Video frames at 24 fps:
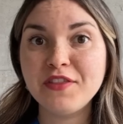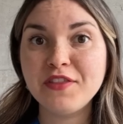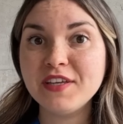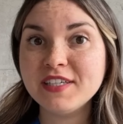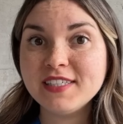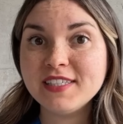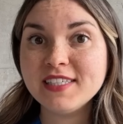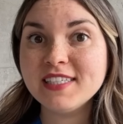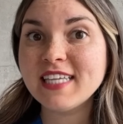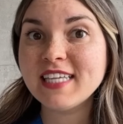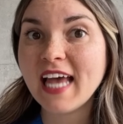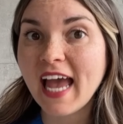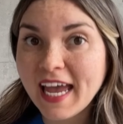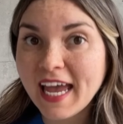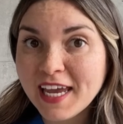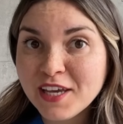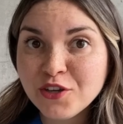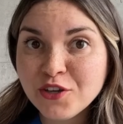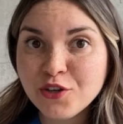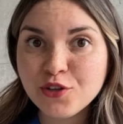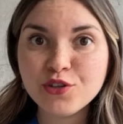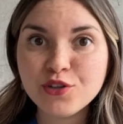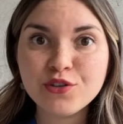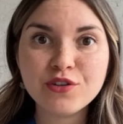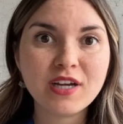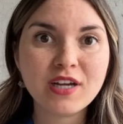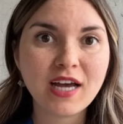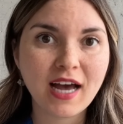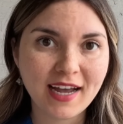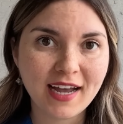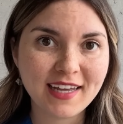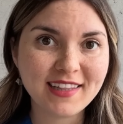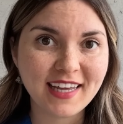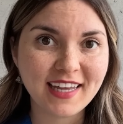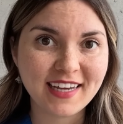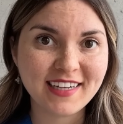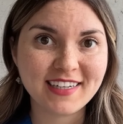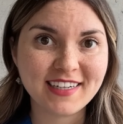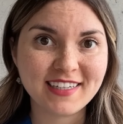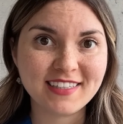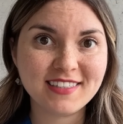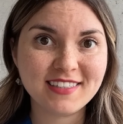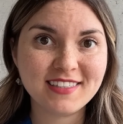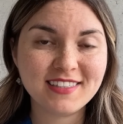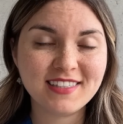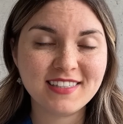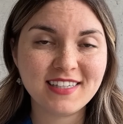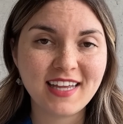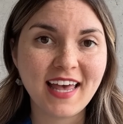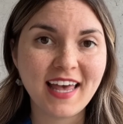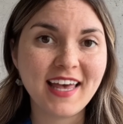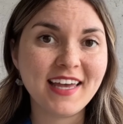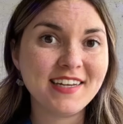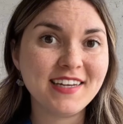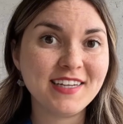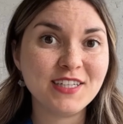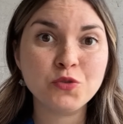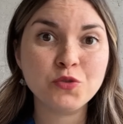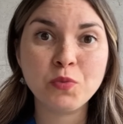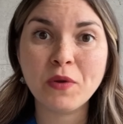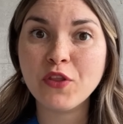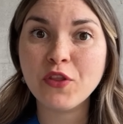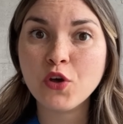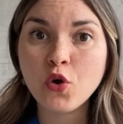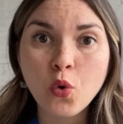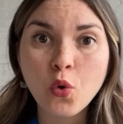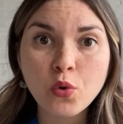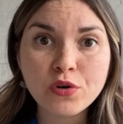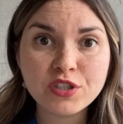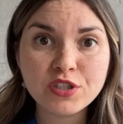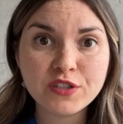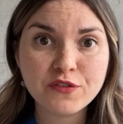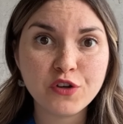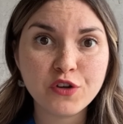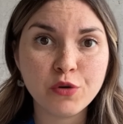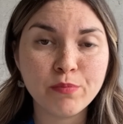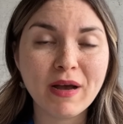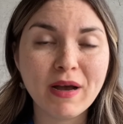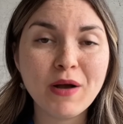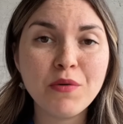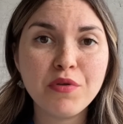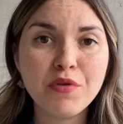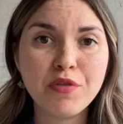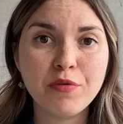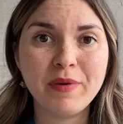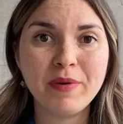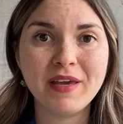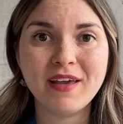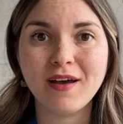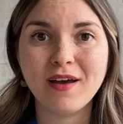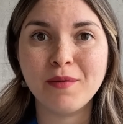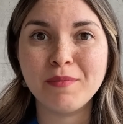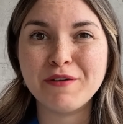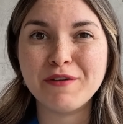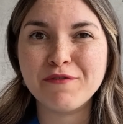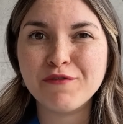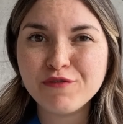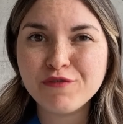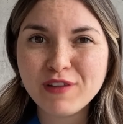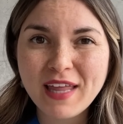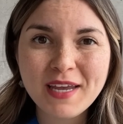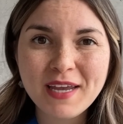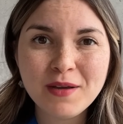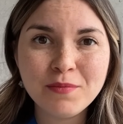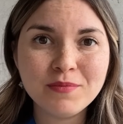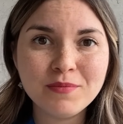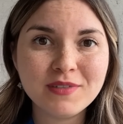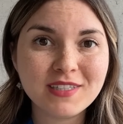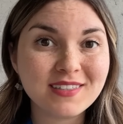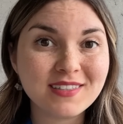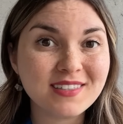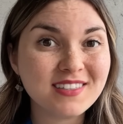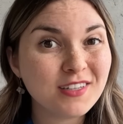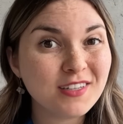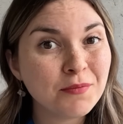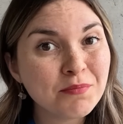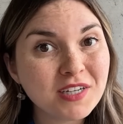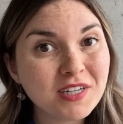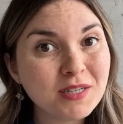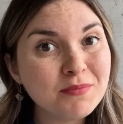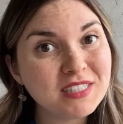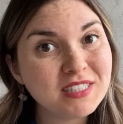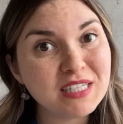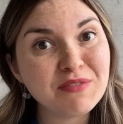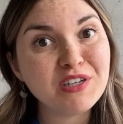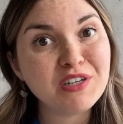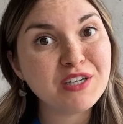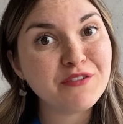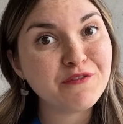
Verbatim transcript: This is angular cheilitis, and it's when the corners of your mouth become inflamed and sometimes even